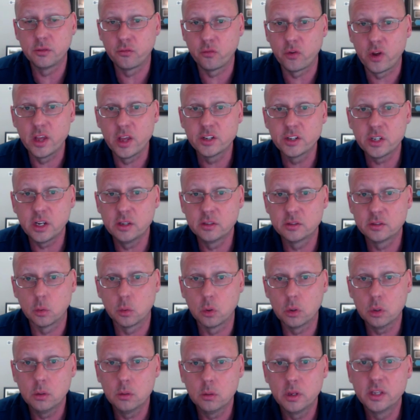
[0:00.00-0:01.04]
the
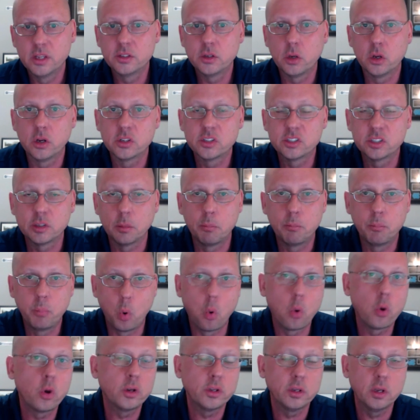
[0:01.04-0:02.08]
franchisor is going to
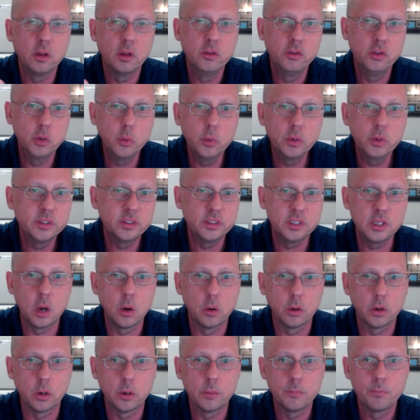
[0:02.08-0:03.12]
support you as the
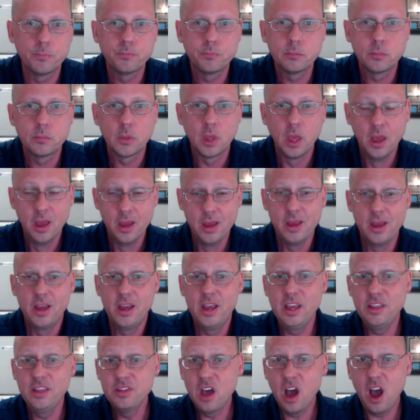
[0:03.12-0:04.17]
owner
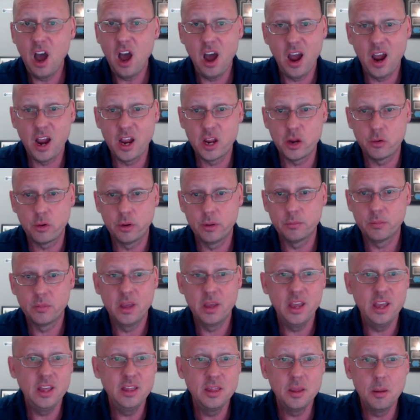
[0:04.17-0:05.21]
in the hiring,
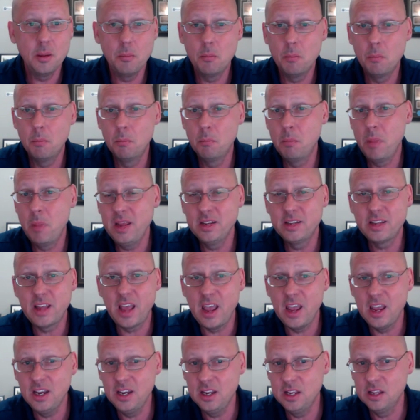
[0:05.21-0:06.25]
in the
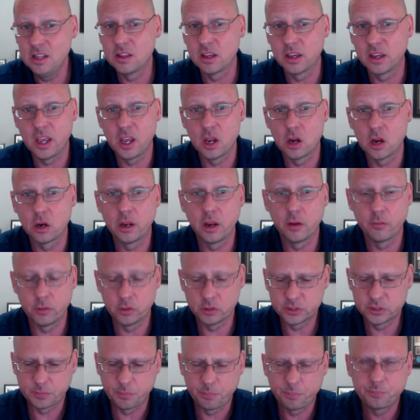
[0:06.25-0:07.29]
maintaining the
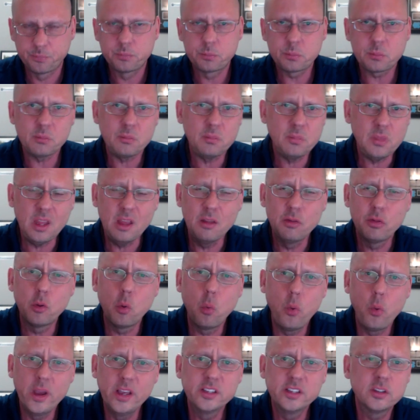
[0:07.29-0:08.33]
caregivers, the
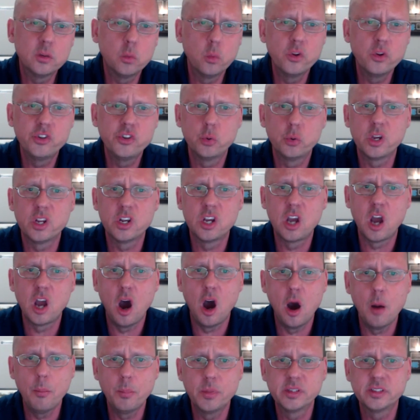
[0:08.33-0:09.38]
ways in which you can
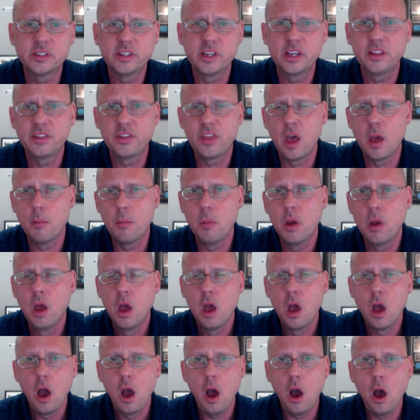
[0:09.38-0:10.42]
compensate them
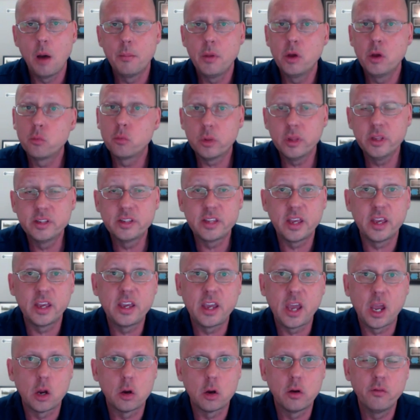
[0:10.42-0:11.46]
and really
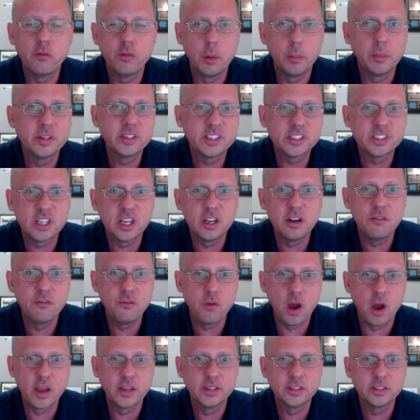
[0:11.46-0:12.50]
take care of them,
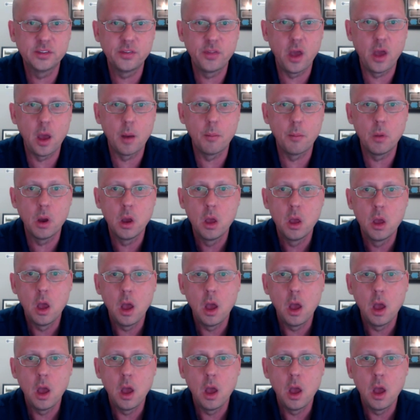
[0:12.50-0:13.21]
incentivize them.